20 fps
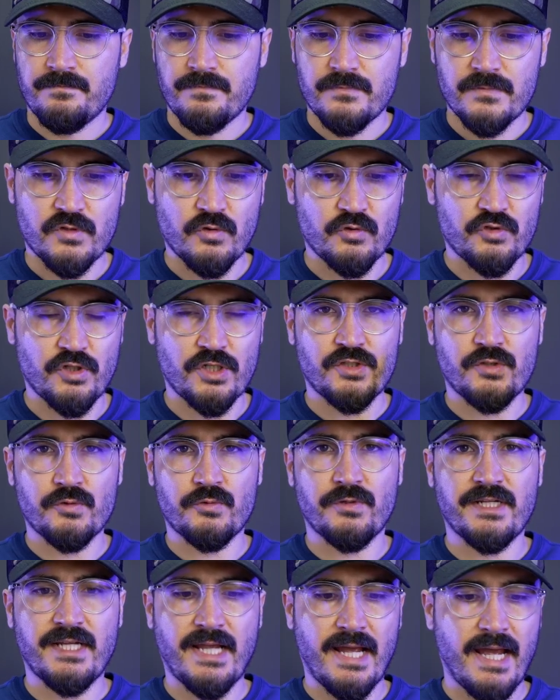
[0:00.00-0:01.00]
So just to
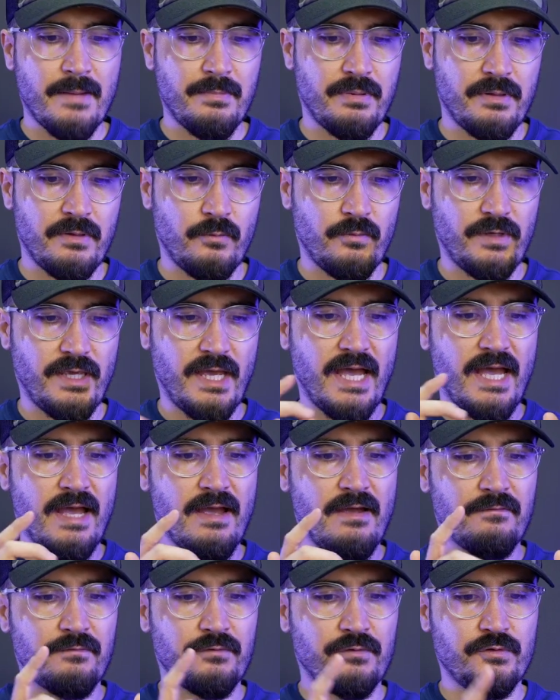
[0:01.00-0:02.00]
recap, we
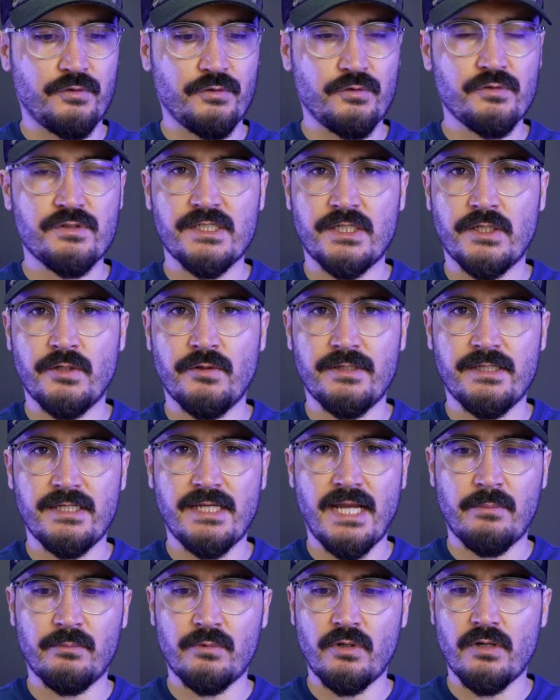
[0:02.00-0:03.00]
have two security
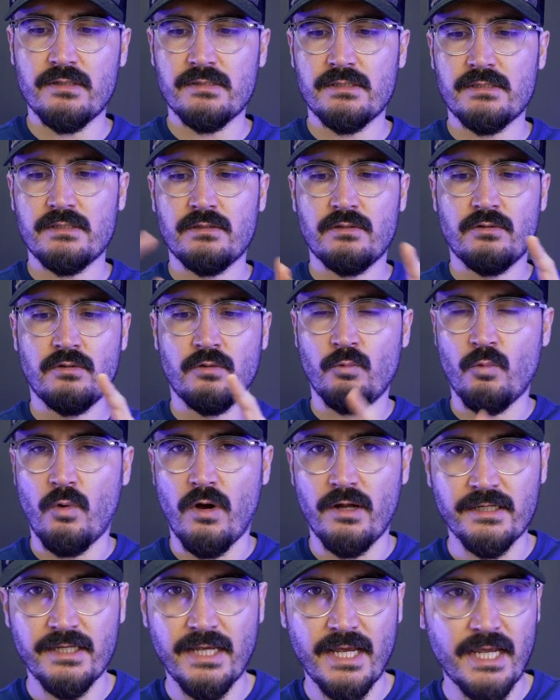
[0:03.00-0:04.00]
cameras,
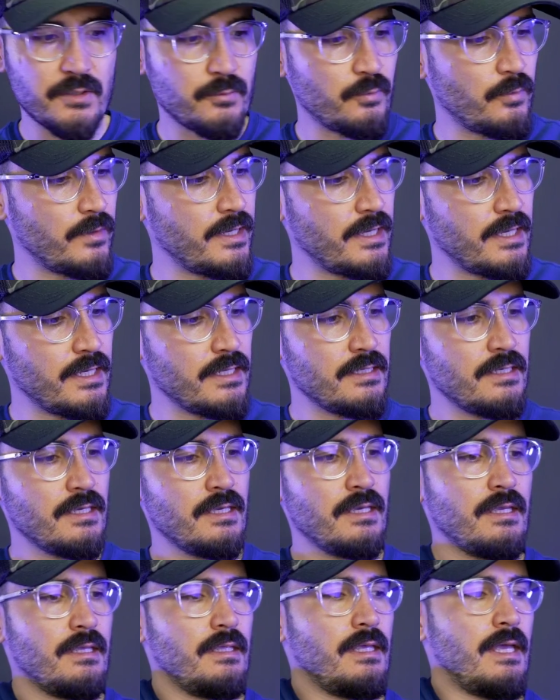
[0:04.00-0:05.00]
one gateway,
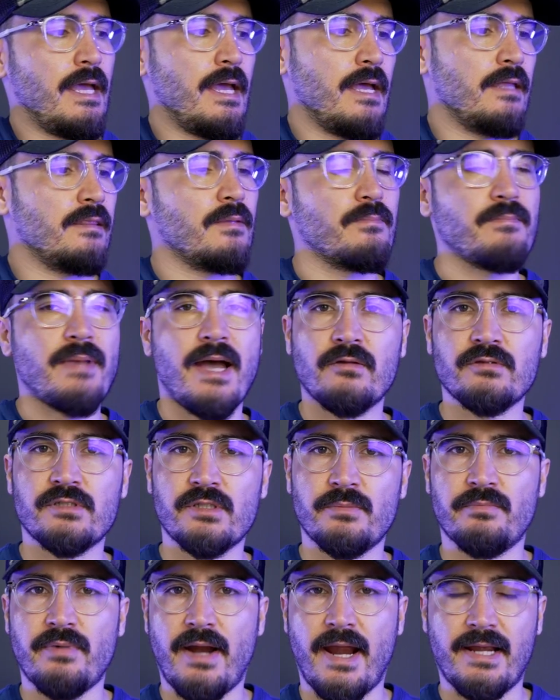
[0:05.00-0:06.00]
and the
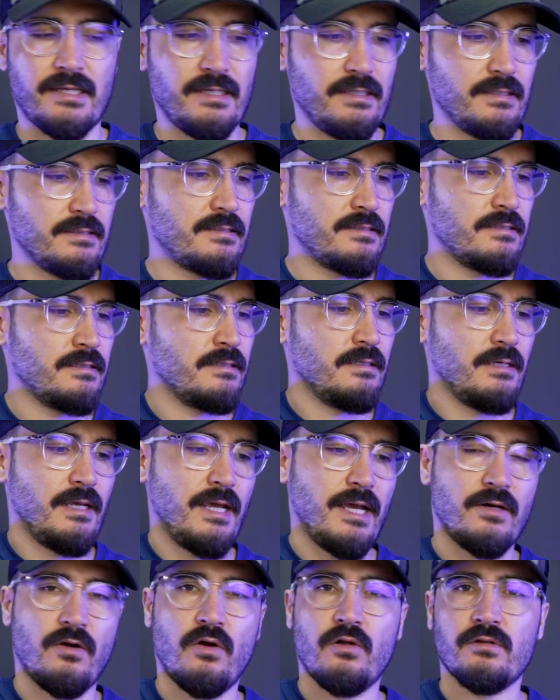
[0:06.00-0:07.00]
mounting brackets,
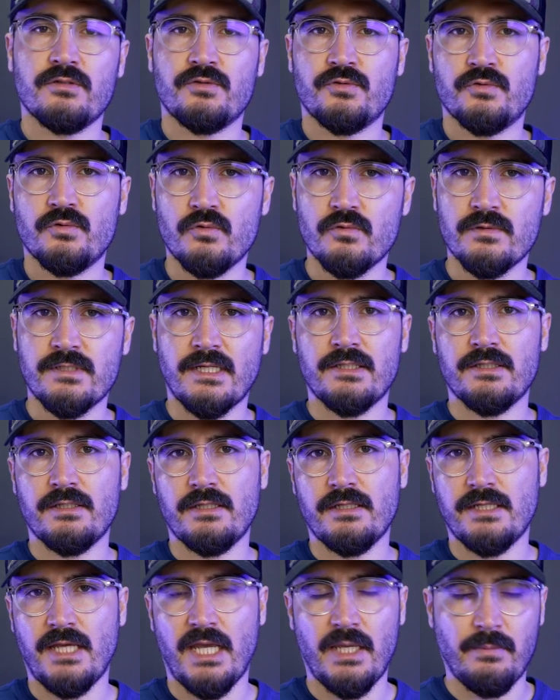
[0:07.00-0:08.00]
and all the tools and
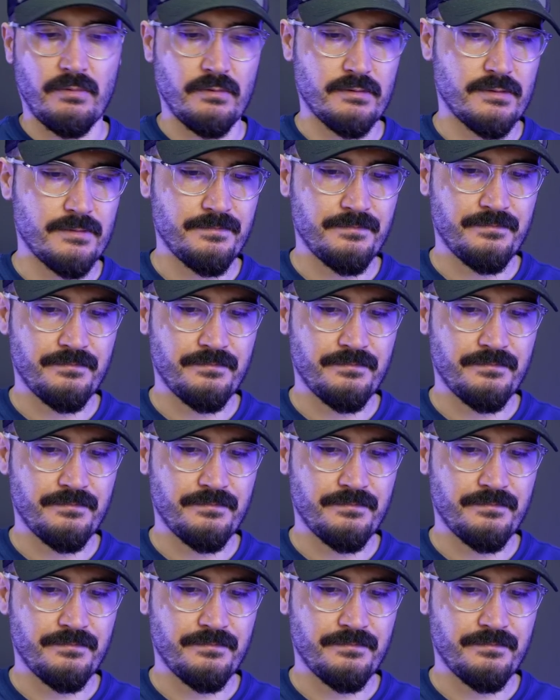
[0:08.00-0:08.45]
the cables.